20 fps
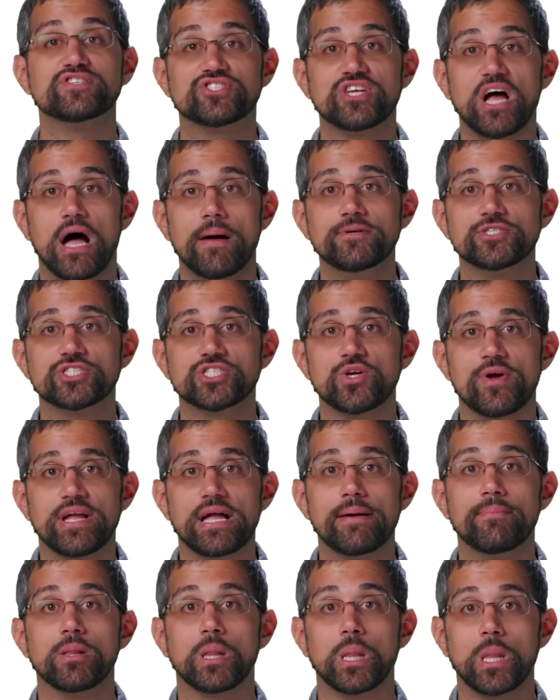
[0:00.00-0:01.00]
a job is
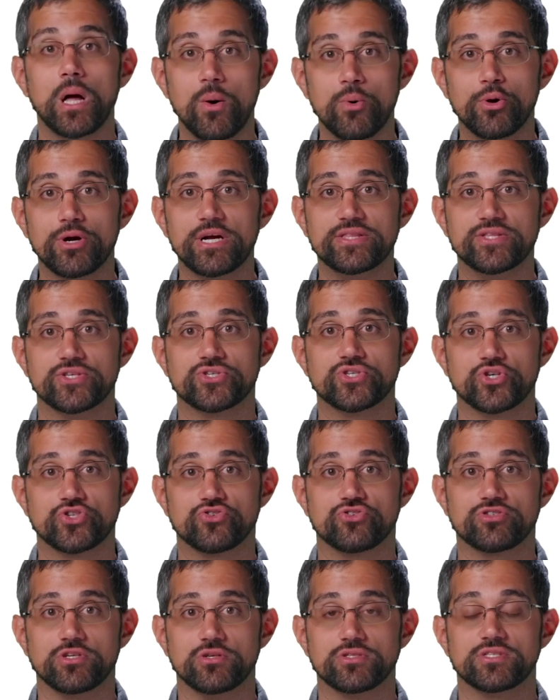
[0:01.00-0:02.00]
showing up lower in the
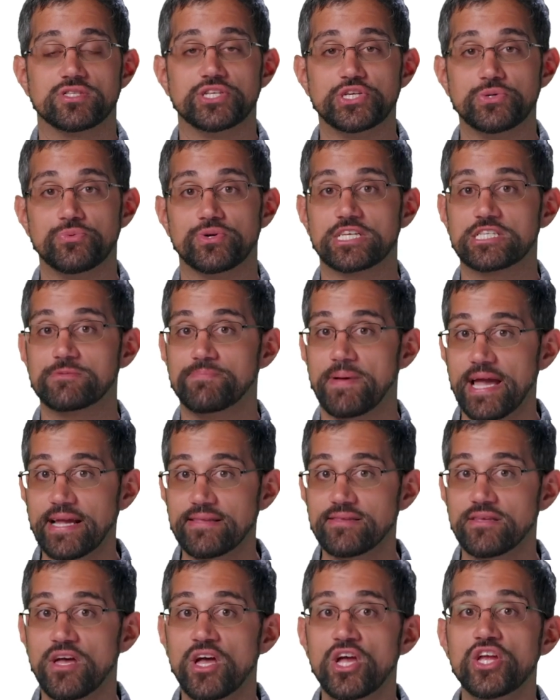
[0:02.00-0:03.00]
search results than you would
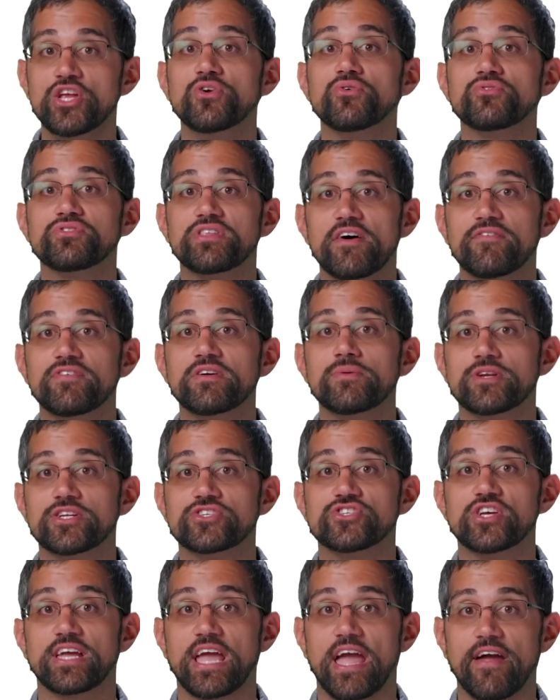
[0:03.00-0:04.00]
expect, you'll definitely want
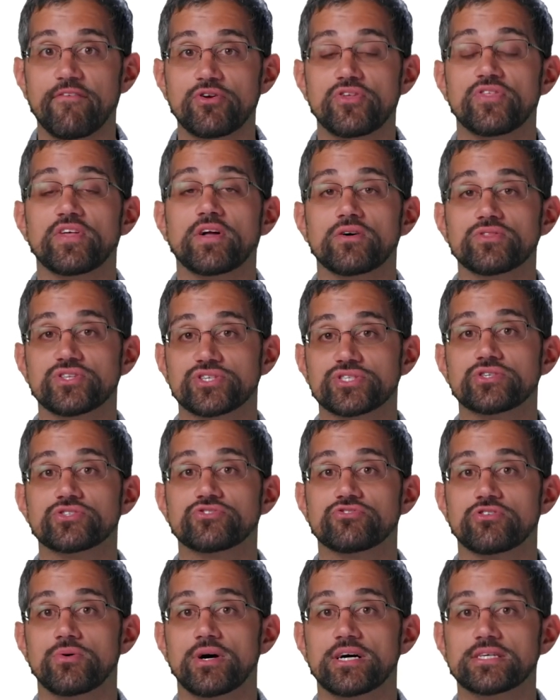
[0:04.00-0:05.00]
to check everything on the
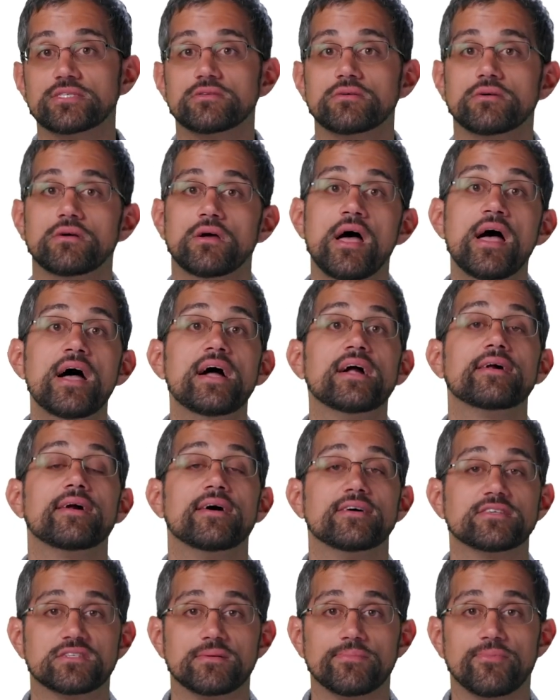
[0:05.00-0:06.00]
search request.
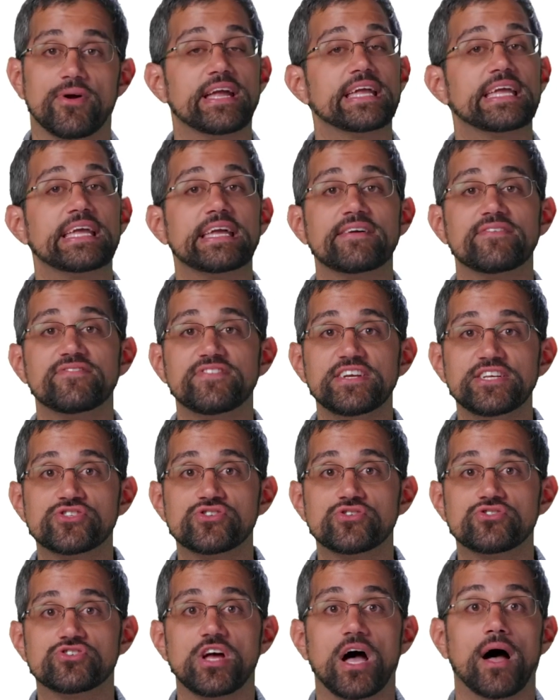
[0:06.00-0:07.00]
Custom ranking,
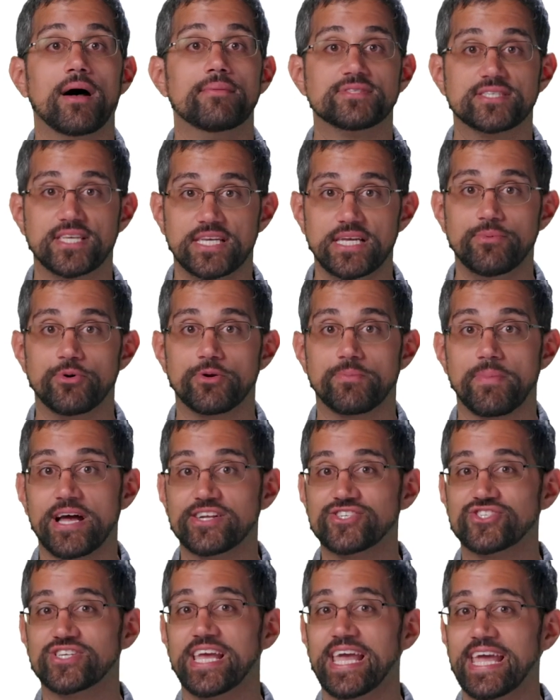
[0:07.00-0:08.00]
featured jobs, keyword
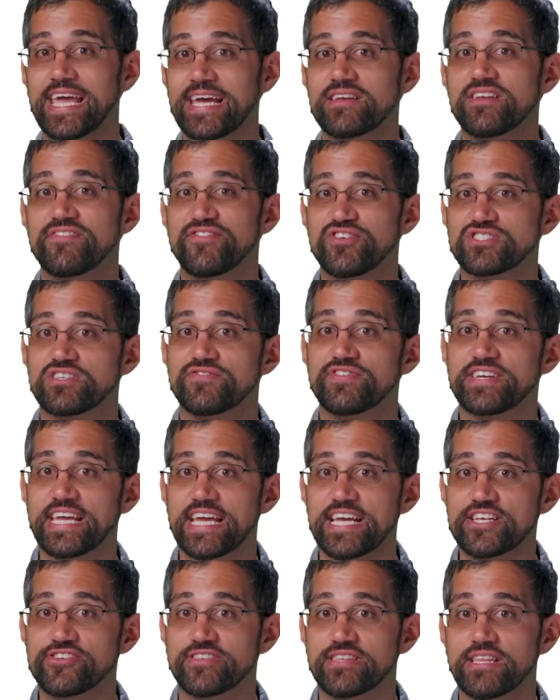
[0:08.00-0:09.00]
matching, and
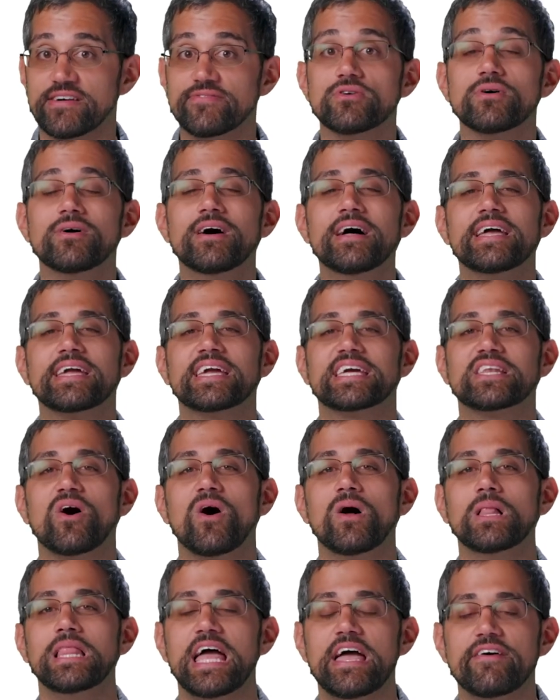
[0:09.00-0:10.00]
diversification level can
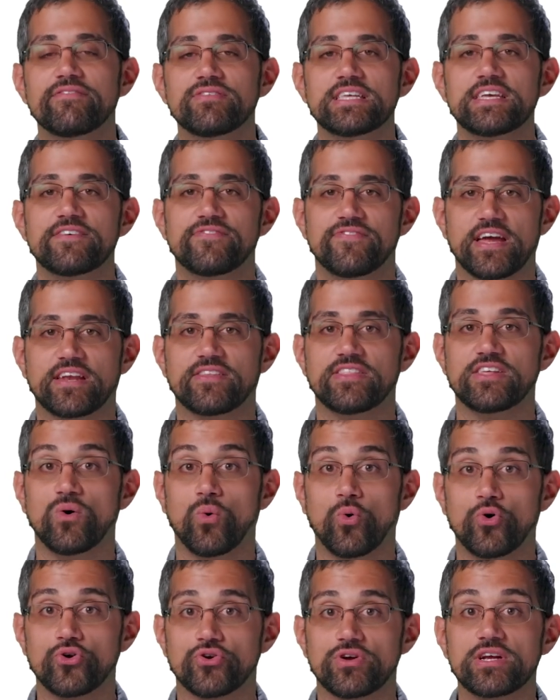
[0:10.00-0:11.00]
all heavily affect the
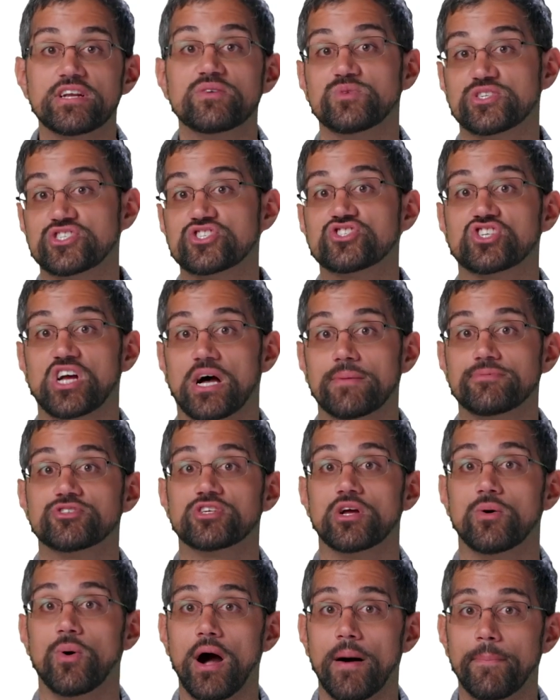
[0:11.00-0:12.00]
order in which jobs
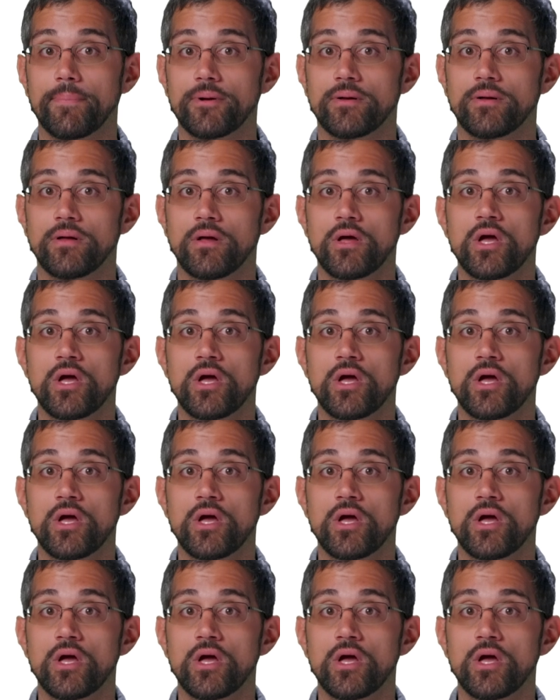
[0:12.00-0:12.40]
show up.